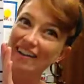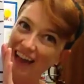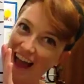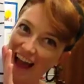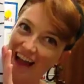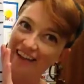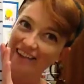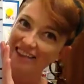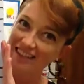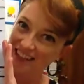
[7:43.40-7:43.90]

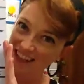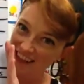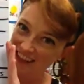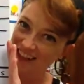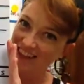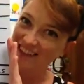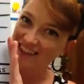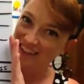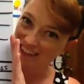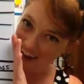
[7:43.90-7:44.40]
cows
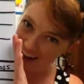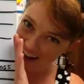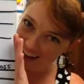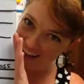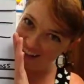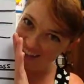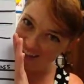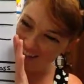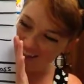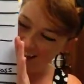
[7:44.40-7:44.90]
eat
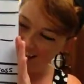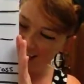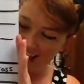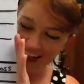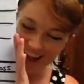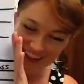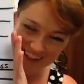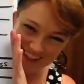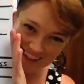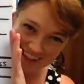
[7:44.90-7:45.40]
grass.
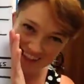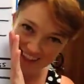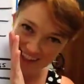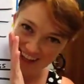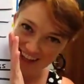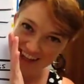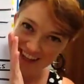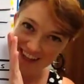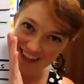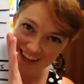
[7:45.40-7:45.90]
A
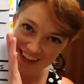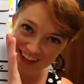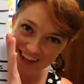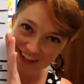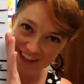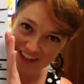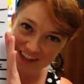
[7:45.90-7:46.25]
C E